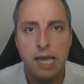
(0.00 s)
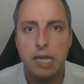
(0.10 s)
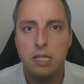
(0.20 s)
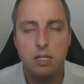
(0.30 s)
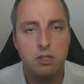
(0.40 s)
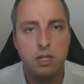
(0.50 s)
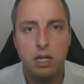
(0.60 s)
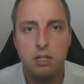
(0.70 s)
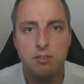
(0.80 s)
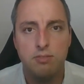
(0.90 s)
any other
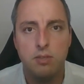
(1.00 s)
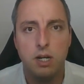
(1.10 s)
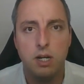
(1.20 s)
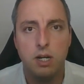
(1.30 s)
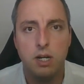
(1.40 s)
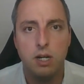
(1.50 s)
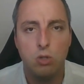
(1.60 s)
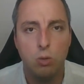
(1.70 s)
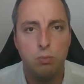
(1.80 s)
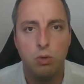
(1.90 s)
kind of
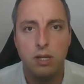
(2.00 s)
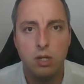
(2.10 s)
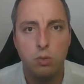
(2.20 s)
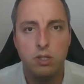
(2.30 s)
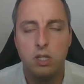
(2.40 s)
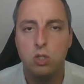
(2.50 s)
soap or liquid